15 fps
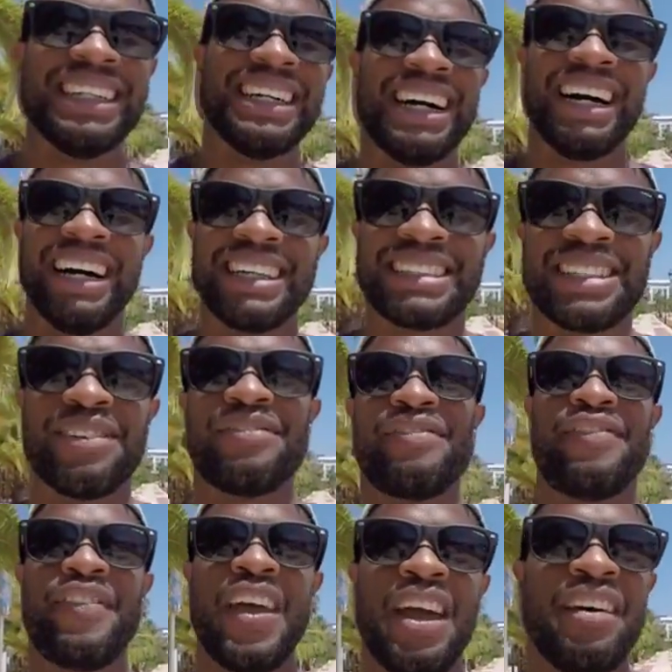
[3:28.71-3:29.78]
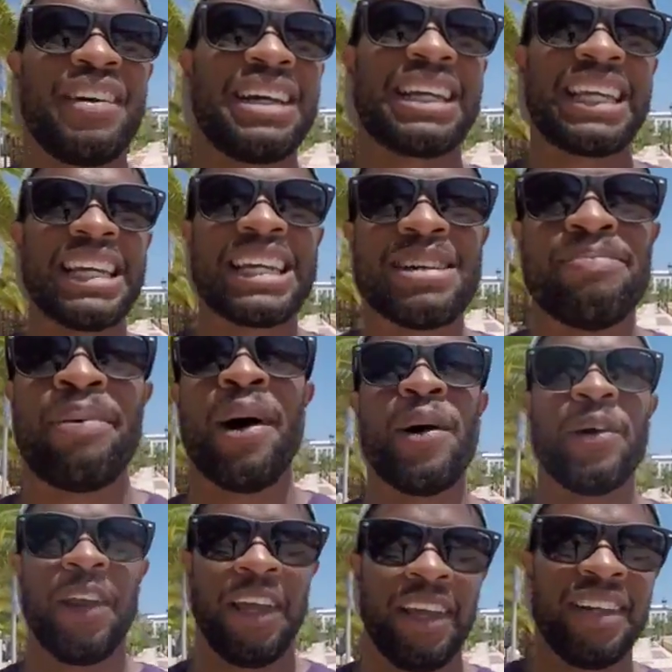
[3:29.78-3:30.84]
It's a very key
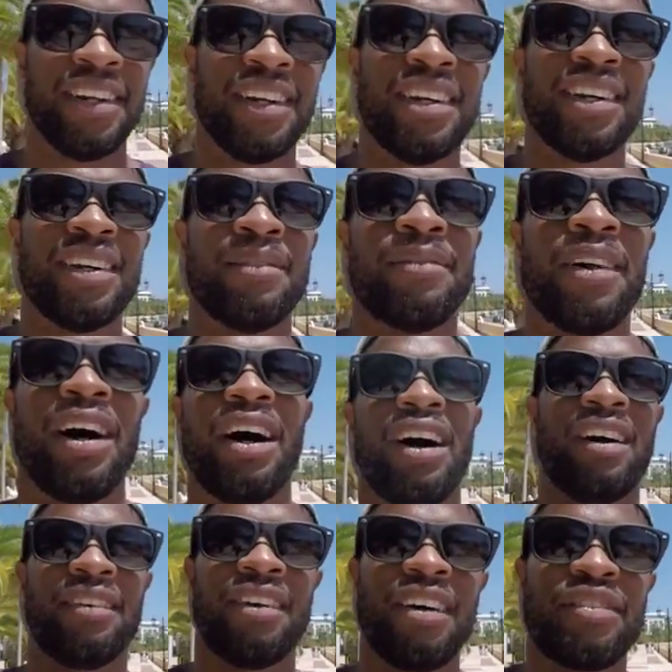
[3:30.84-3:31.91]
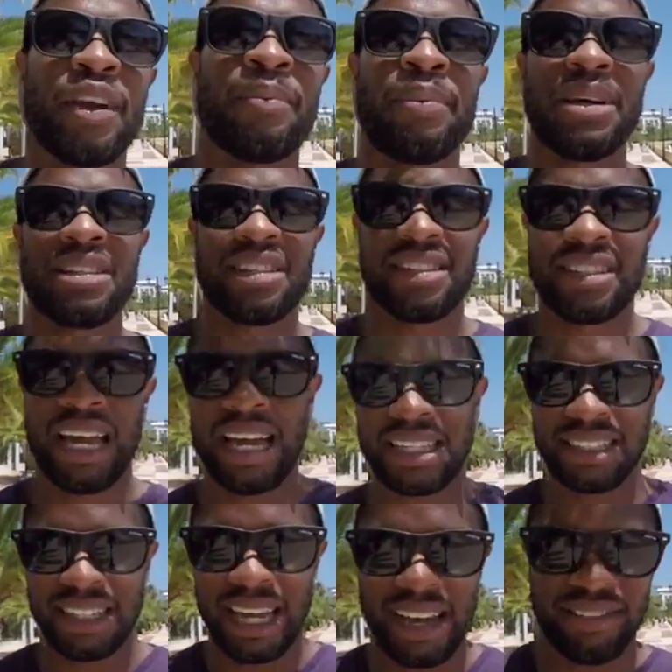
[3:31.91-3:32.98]
component of your business. I
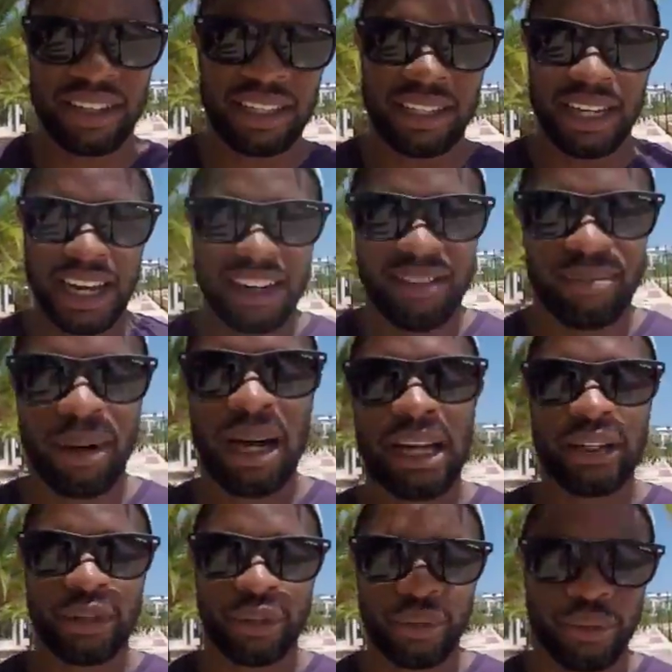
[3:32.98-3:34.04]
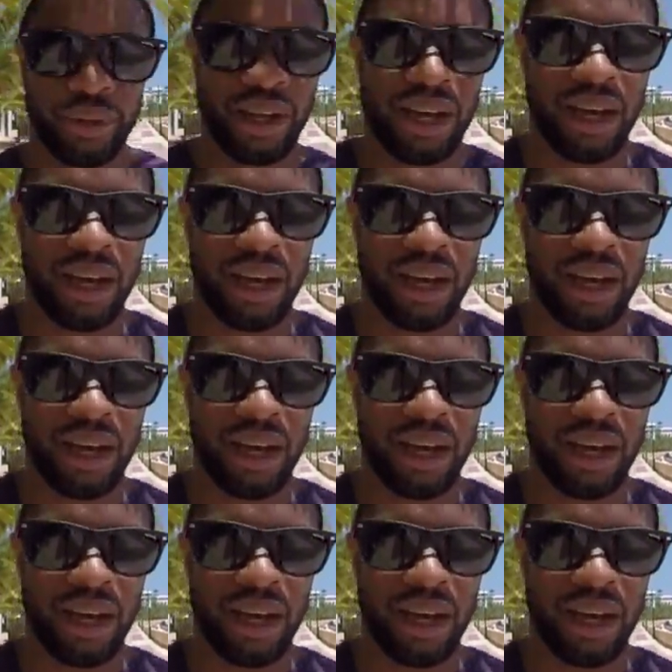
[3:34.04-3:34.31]
actually have a client of mine who